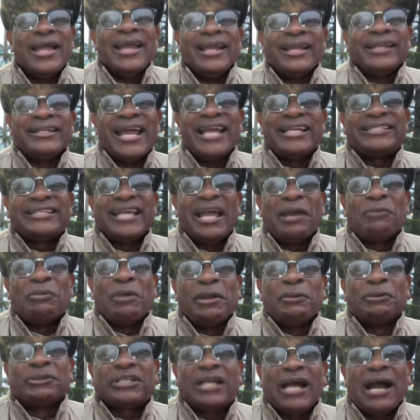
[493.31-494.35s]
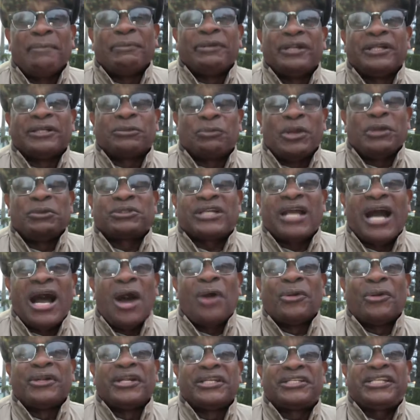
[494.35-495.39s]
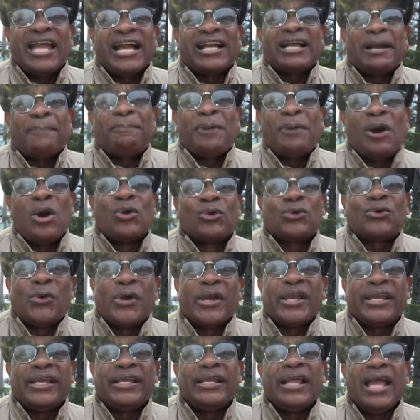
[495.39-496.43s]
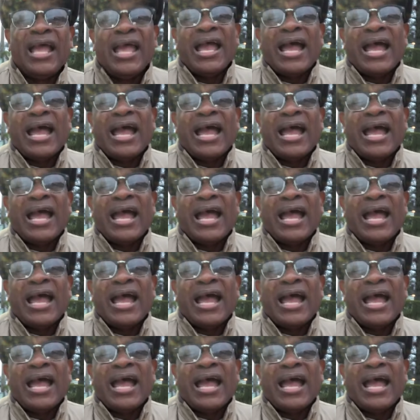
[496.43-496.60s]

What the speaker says: they said we was calling to check up on Queen.